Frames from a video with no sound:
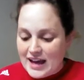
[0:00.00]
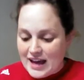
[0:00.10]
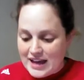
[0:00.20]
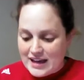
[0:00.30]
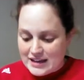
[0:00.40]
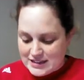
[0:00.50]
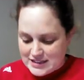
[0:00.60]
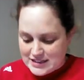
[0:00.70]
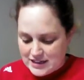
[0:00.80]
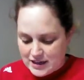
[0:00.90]

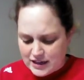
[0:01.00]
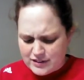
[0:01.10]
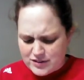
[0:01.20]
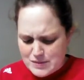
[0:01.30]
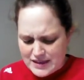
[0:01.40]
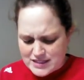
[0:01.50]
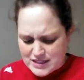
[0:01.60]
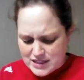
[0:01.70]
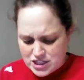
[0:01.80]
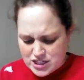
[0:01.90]
And I love the
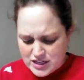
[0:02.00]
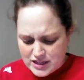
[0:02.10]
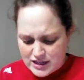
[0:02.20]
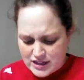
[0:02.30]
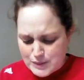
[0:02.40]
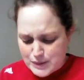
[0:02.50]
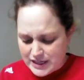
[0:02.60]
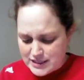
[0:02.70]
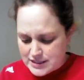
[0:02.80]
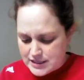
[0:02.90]
message that it
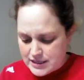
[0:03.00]
brings.